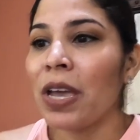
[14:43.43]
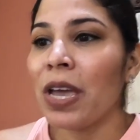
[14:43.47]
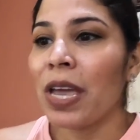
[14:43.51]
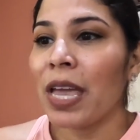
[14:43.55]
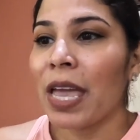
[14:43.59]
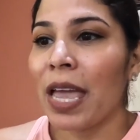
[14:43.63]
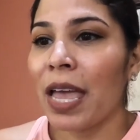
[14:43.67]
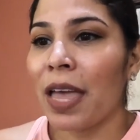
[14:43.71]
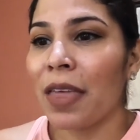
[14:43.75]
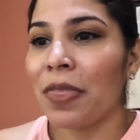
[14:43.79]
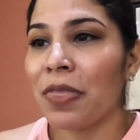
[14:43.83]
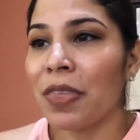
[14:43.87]

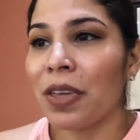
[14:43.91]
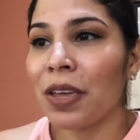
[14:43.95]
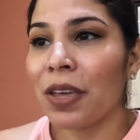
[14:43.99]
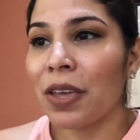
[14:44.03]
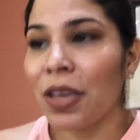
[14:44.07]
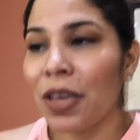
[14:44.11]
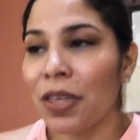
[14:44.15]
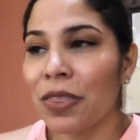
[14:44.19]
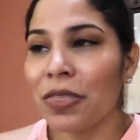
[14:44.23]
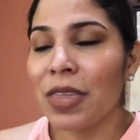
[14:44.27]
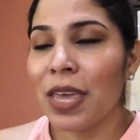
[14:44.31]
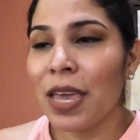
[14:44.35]
And the
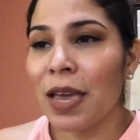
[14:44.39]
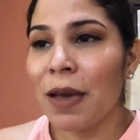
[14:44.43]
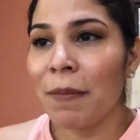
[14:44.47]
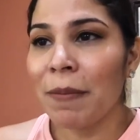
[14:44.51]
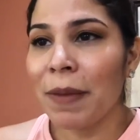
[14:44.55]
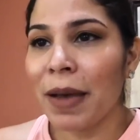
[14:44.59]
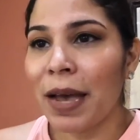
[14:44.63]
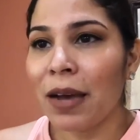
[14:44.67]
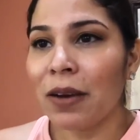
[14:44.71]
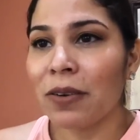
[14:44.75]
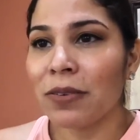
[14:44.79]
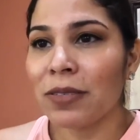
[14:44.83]
good thing
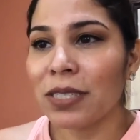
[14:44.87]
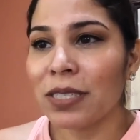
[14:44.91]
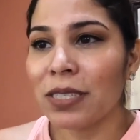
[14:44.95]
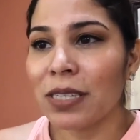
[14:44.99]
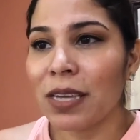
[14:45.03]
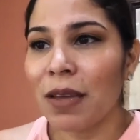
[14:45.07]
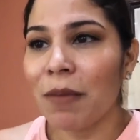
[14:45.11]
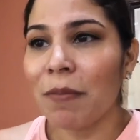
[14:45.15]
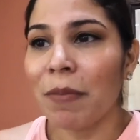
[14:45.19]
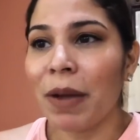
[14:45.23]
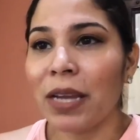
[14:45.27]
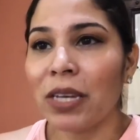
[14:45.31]
about
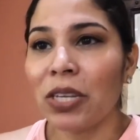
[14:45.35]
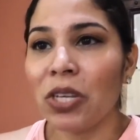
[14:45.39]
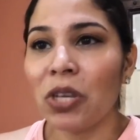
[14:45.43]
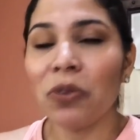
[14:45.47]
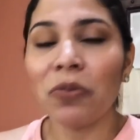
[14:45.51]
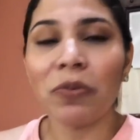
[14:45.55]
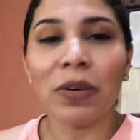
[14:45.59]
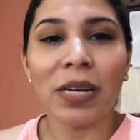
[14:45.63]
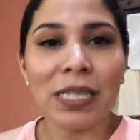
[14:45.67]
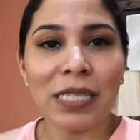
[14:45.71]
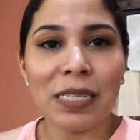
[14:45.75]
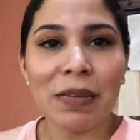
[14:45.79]
my
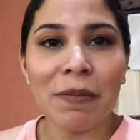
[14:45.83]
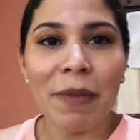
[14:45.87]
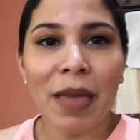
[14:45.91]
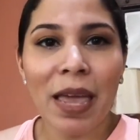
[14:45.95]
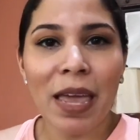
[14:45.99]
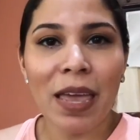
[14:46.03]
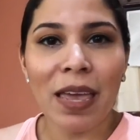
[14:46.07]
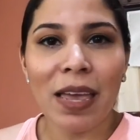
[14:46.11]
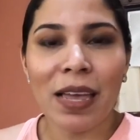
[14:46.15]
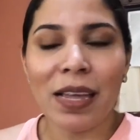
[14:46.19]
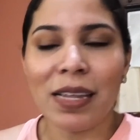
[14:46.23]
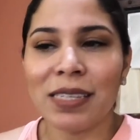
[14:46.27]
new
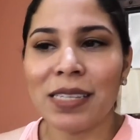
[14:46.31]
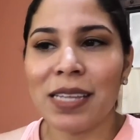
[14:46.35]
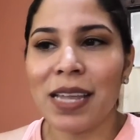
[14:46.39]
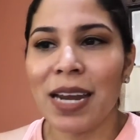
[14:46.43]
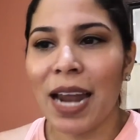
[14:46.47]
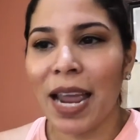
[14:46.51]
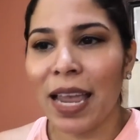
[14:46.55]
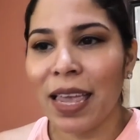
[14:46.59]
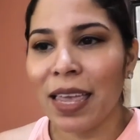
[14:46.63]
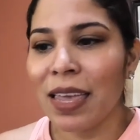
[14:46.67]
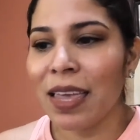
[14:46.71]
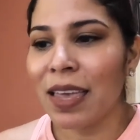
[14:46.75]
resume is that
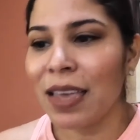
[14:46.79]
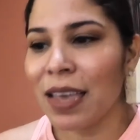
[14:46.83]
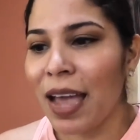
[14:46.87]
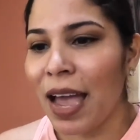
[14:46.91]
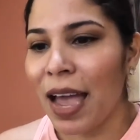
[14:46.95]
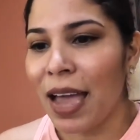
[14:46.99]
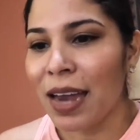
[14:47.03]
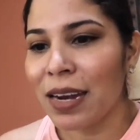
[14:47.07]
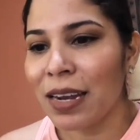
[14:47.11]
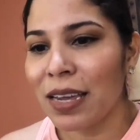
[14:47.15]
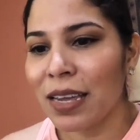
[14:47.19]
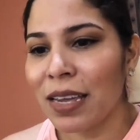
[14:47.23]
I can
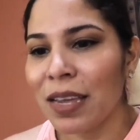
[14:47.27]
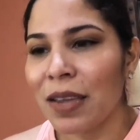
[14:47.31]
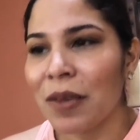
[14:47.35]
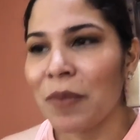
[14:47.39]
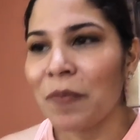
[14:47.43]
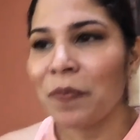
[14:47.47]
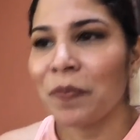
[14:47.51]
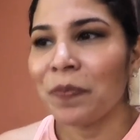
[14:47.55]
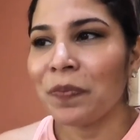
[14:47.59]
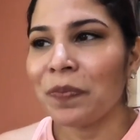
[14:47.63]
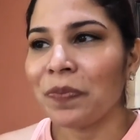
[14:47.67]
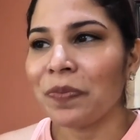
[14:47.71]
kind of
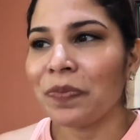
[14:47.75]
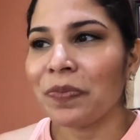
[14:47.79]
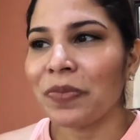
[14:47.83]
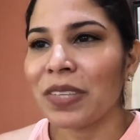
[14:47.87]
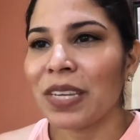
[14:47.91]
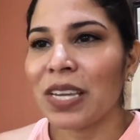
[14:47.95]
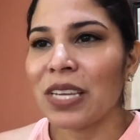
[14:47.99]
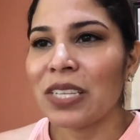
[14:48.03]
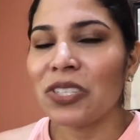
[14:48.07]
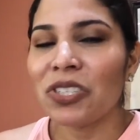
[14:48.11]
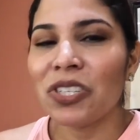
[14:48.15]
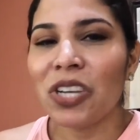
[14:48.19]

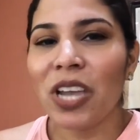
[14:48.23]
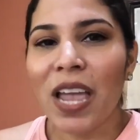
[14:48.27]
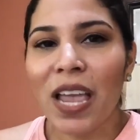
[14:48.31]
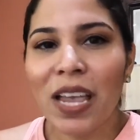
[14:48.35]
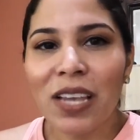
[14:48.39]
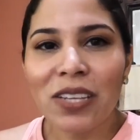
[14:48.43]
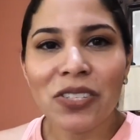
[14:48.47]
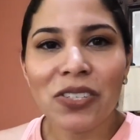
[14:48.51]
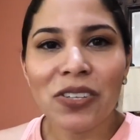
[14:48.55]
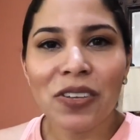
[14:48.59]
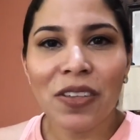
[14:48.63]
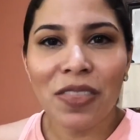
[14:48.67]

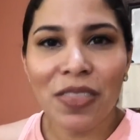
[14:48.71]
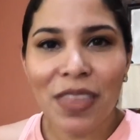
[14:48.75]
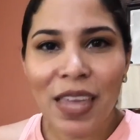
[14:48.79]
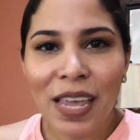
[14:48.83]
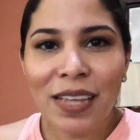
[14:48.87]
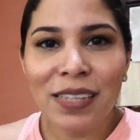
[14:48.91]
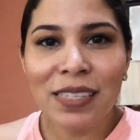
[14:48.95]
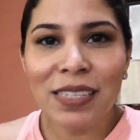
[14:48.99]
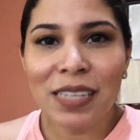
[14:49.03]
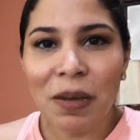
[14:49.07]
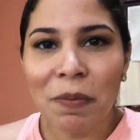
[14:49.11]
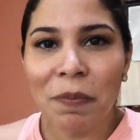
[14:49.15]
change
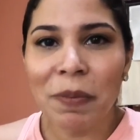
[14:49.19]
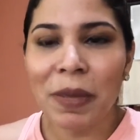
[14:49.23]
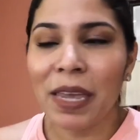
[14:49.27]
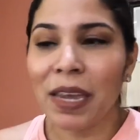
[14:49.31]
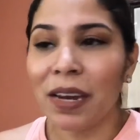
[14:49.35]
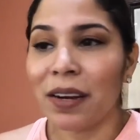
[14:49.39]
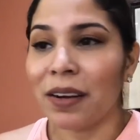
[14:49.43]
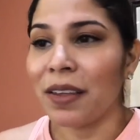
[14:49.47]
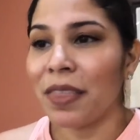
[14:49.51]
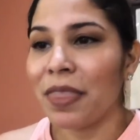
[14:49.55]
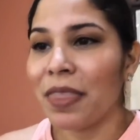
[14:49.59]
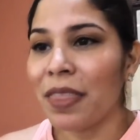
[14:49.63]
things up
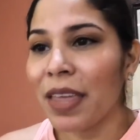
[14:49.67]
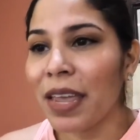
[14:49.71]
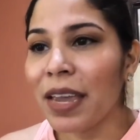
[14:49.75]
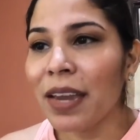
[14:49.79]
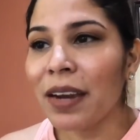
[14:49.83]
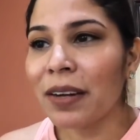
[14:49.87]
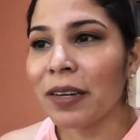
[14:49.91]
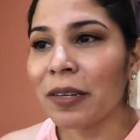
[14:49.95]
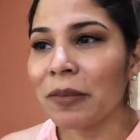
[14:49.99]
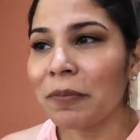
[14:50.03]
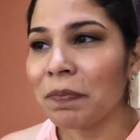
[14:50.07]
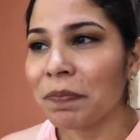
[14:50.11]
here and
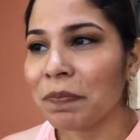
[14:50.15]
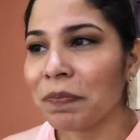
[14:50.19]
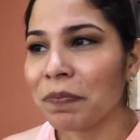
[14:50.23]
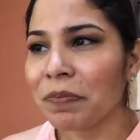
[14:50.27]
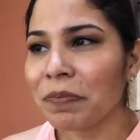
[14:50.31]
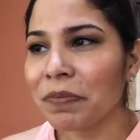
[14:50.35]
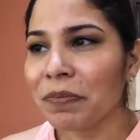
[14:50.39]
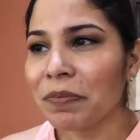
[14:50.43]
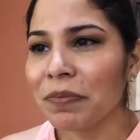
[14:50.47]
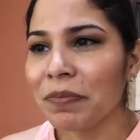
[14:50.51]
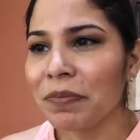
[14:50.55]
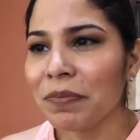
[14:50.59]
there
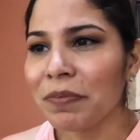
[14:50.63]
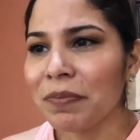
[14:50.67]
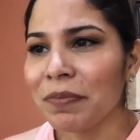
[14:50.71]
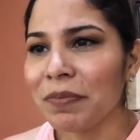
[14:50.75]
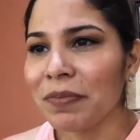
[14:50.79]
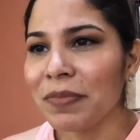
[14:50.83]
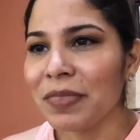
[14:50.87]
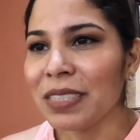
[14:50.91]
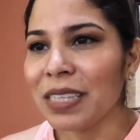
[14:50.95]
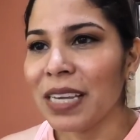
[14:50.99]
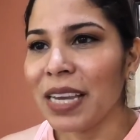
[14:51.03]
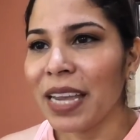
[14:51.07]

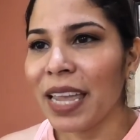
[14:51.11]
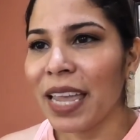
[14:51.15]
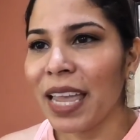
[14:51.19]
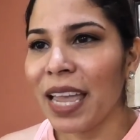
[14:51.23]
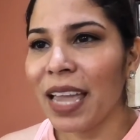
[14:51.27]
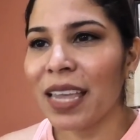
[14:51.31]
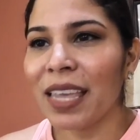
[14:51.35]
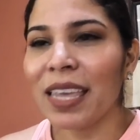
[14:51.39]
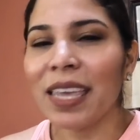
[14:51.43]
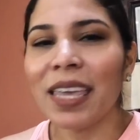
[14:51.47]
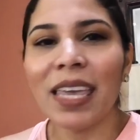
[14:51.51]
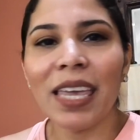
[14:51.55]

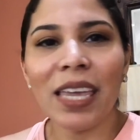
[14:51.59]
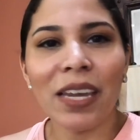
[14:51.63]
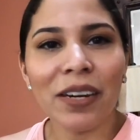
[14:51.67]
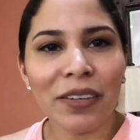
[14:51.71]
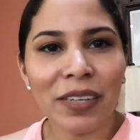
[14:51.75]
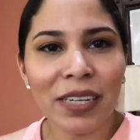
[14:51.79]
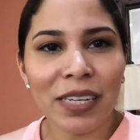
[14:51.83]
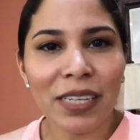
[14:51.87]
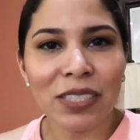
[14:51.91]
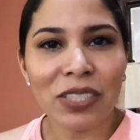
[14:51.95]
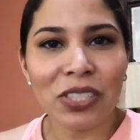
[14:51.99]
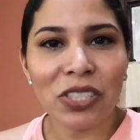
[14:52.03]
and gear
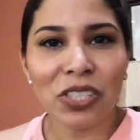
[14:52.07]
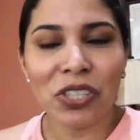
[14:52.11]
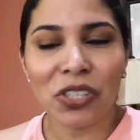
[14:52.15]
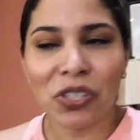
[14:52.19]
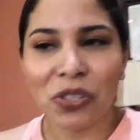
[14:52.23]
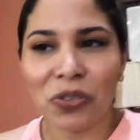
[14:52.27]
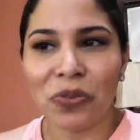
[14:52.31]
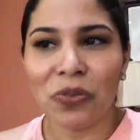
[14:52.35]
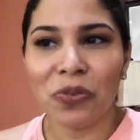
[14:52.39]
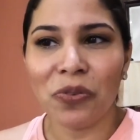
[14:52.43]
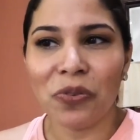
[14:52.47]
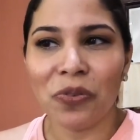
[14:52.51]
it
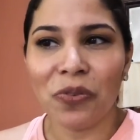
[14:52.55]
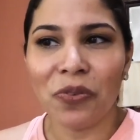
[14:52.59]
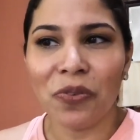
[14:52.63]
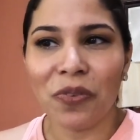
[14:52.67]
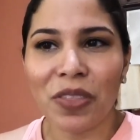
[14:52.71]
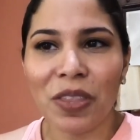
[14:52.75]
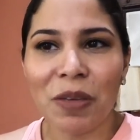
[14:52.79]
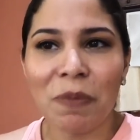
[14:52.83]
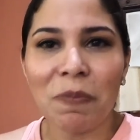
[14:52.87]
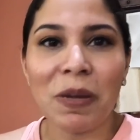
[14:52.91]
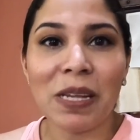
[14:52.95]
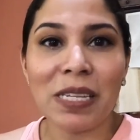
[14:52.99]
to
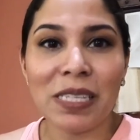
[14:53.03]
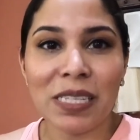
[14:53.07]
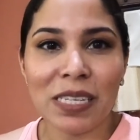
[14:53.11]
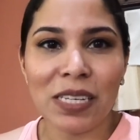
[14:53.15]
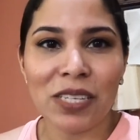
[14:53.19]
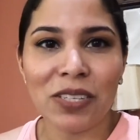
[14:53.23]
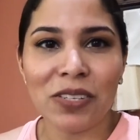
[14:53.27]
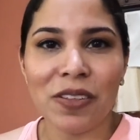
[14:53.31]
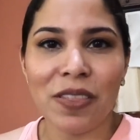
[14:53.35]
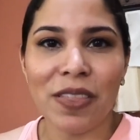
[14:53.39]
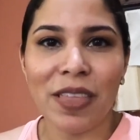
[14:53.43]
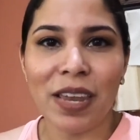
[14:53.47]
the
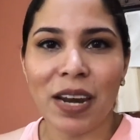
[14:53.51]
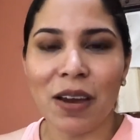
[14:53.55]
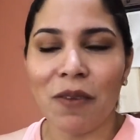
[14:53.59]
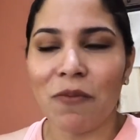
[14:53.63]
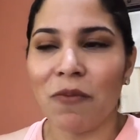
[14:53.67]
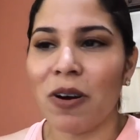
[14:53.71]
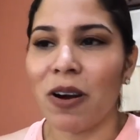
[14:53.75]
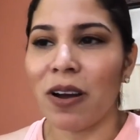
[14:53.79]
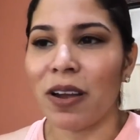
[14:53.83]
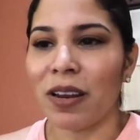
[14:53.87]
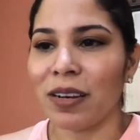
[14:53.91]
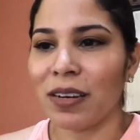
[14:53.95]
position that I
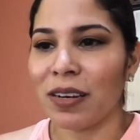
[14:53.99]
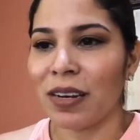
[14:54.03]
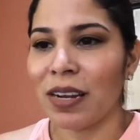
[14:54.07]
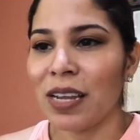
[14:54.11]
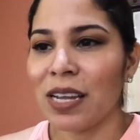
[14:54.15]
want.